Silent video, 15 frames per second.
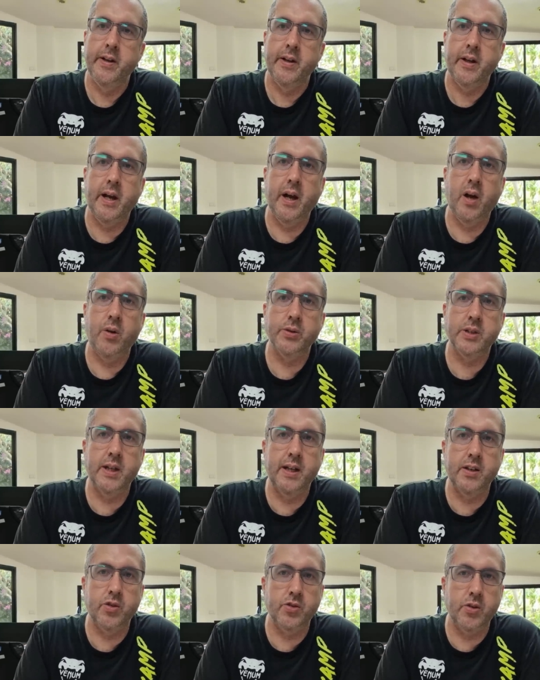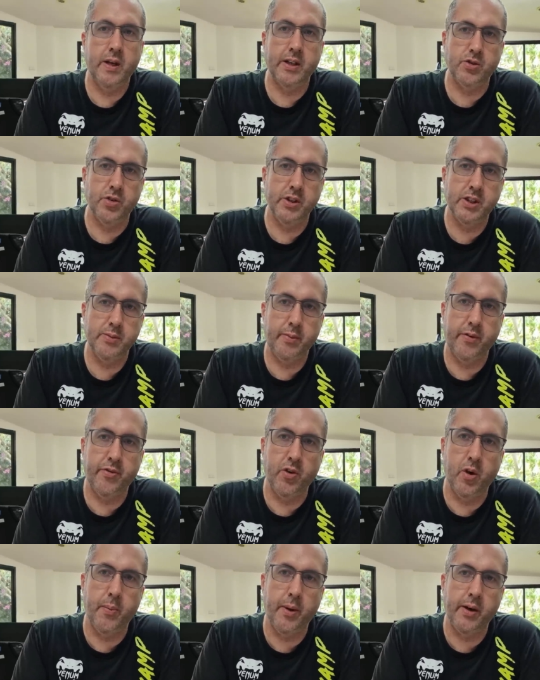Yeah, I was an electrician
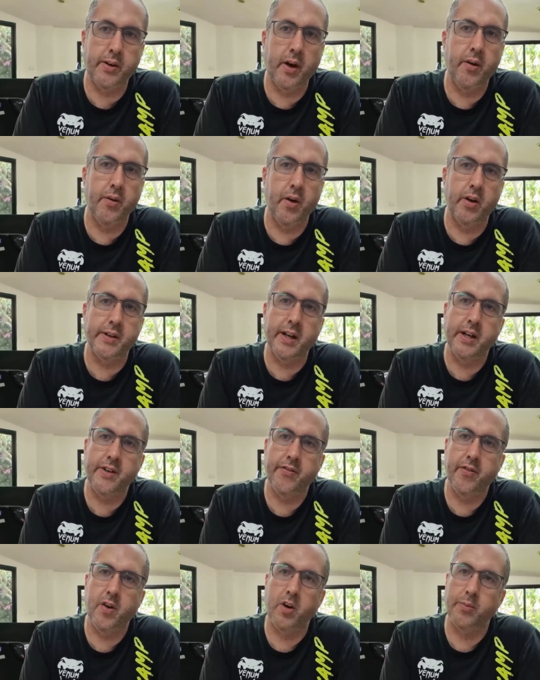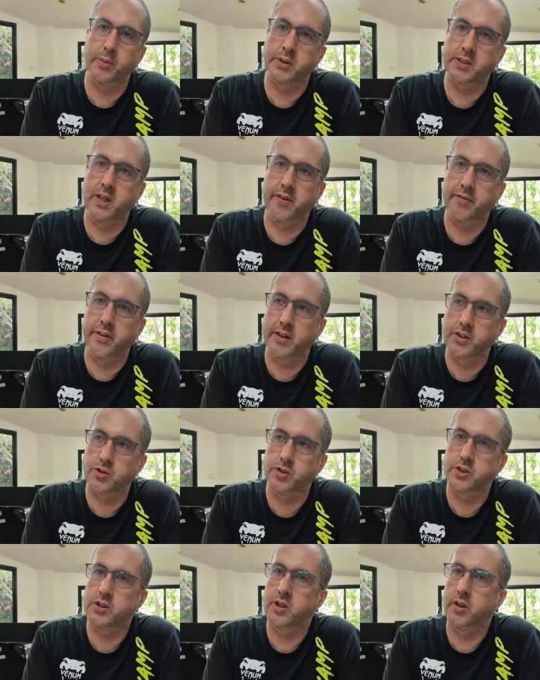before, but I don't identify myself as an
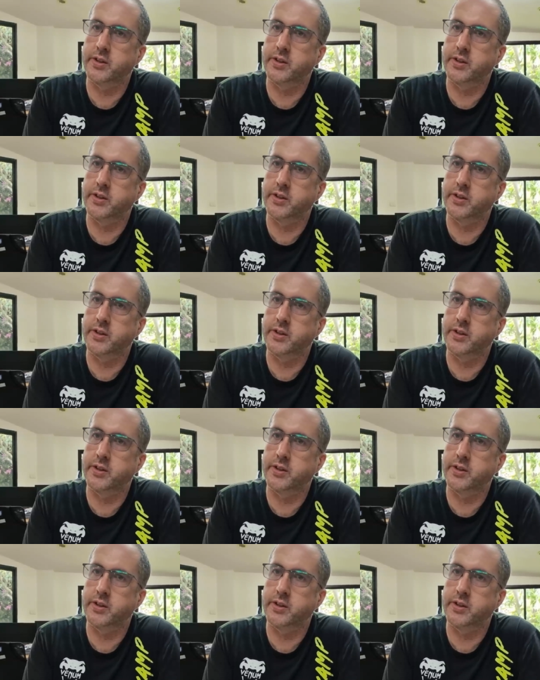electrician.